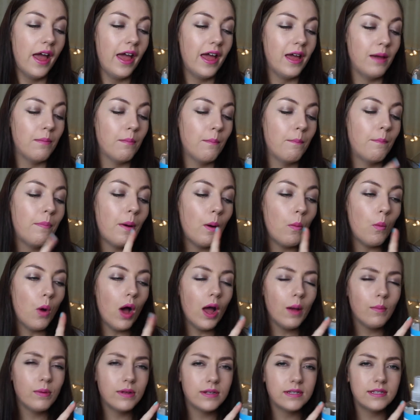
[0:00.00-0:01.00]
um, but
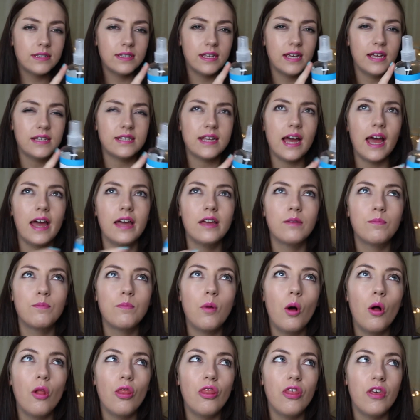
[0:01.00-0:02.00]
what I will say is I
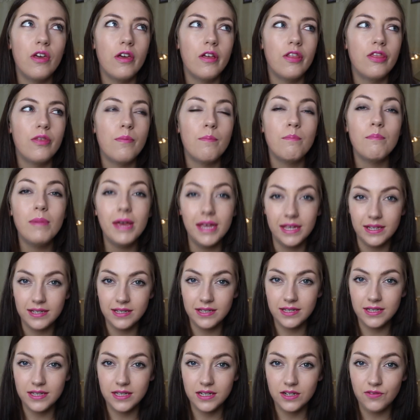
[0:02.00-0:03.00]
bought the the
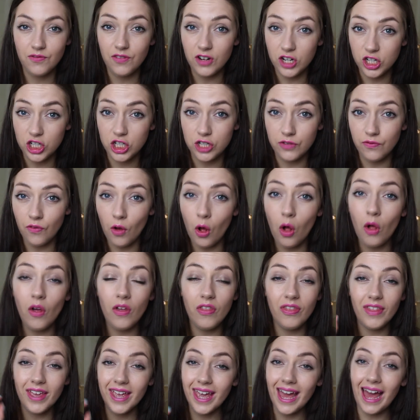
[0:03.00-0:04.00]
mist first of all
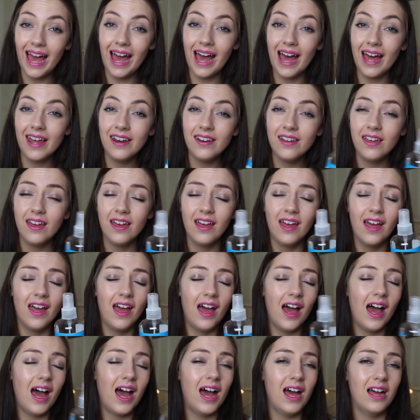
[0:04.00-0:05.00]
in the can
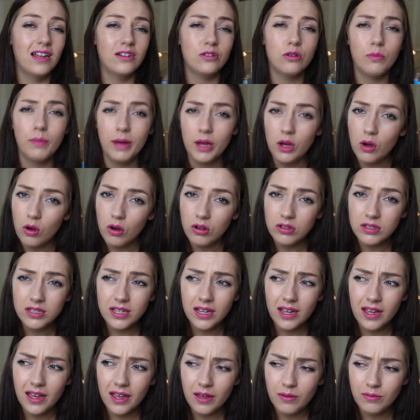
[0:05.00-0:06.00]
and oh my god
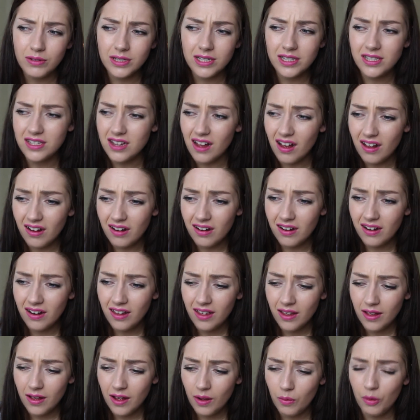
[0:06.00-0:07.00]
it was
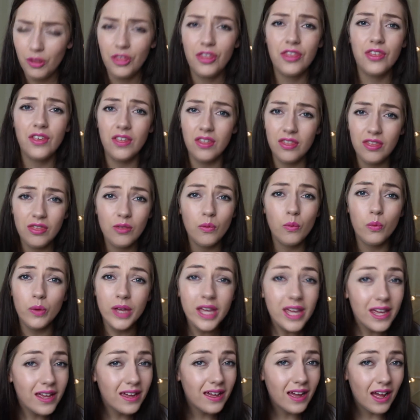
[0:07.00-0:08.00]
done within the
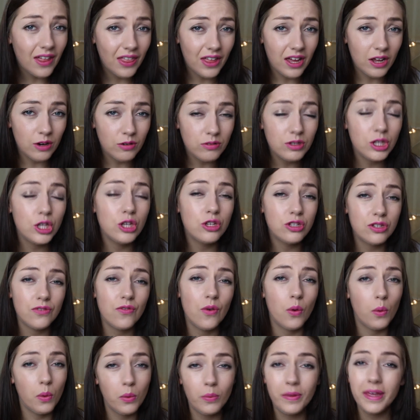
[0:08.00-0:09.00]
week. I think I'd only used it
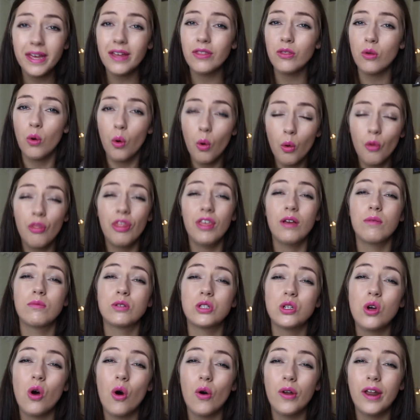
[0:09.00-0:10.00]
for one week and the whole thing
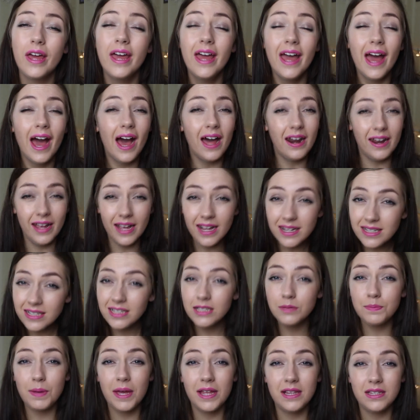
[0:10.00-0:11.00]
was gone. And it is
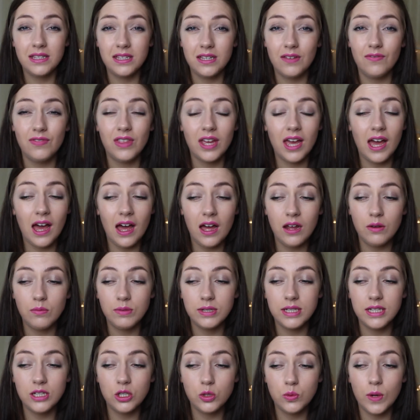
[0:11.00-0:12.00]
expensive. The can
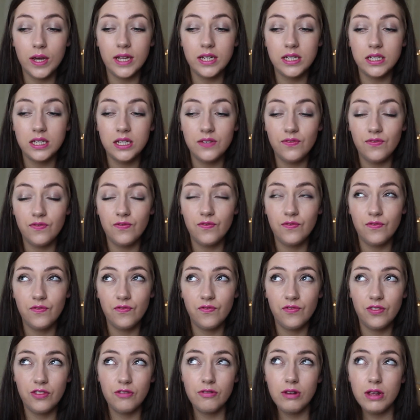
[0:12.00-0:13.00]
was like
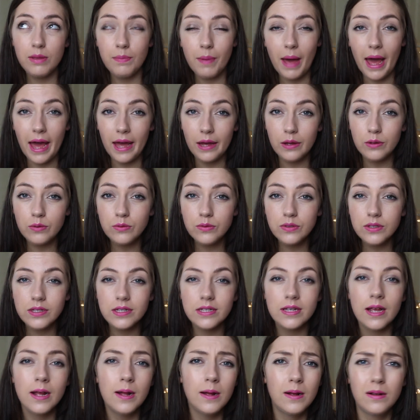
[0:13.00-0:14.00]

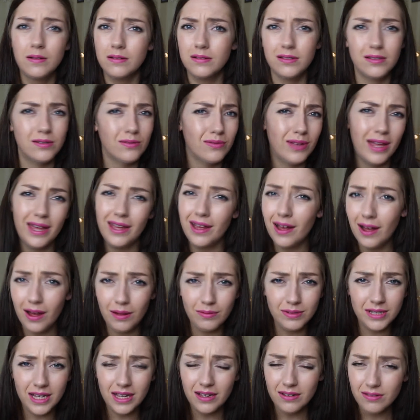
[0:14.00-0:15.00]
£23. So like
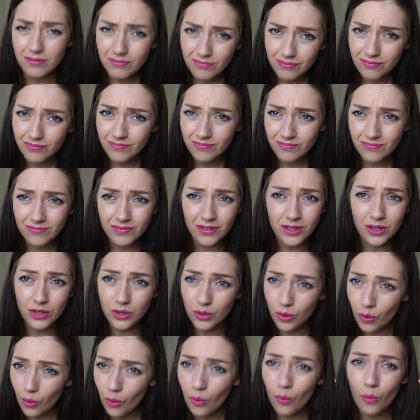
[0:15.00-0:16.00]
I was like, hmm,
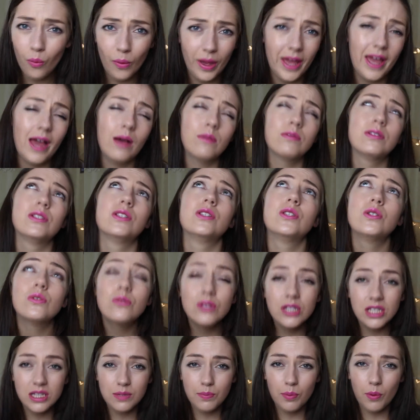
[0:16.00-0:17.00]
no way. I was
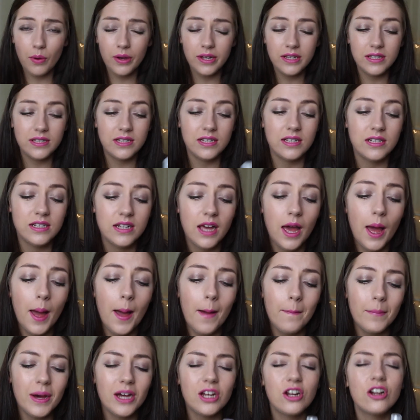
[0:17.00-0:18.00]
so disappointed.
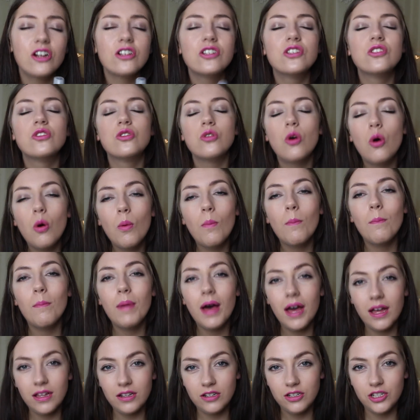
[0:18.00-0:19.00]
But I'd heard so
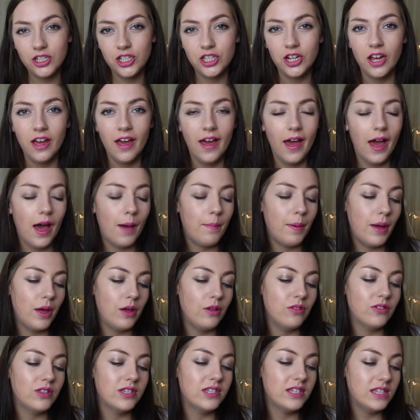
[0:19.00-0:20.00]
much
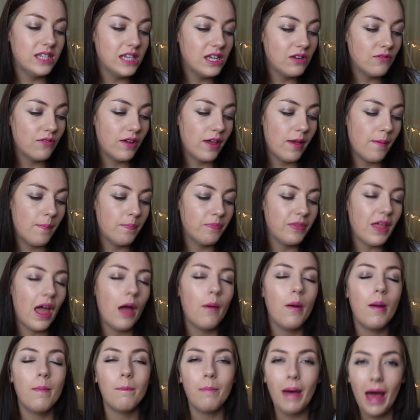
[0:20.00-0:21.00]
about serum
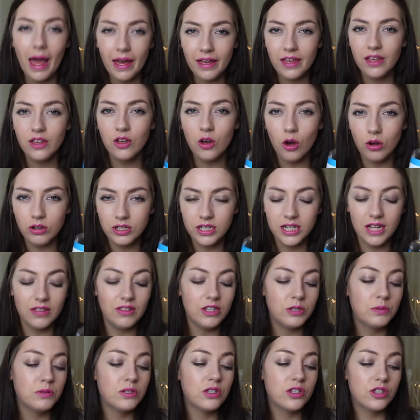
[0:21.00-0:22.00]
that I went back and got it. And
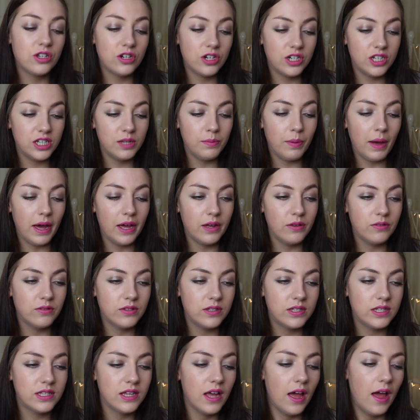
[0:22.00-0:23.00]
this was
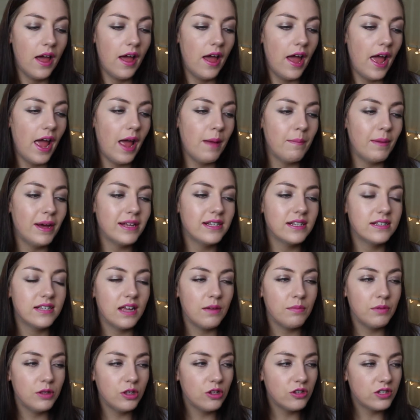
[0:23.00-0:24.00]
£30. Um, but as I
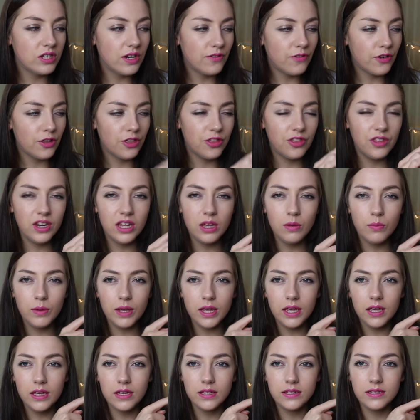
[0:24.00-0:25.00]
said, I've been using it for three
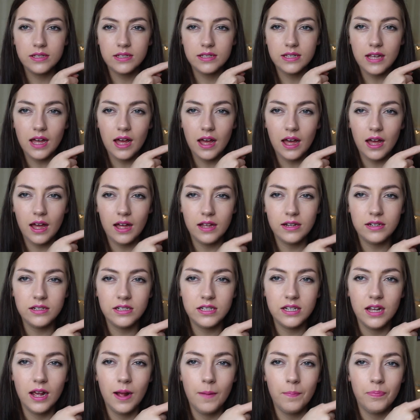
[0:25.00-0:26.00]
weeks
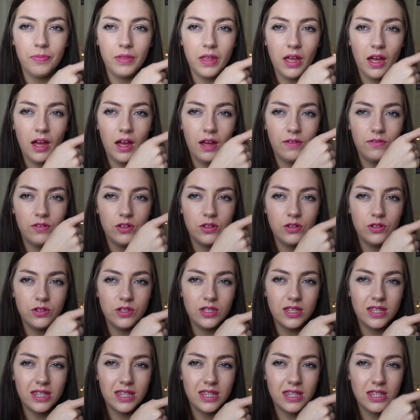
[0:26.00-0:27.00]
and I've
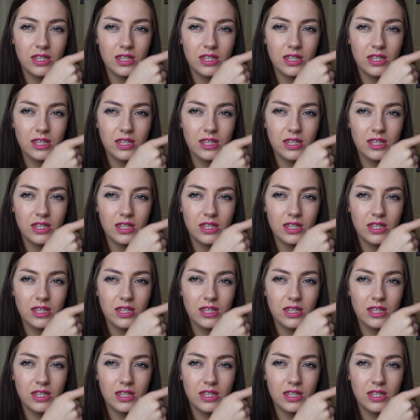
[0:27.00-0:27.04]
used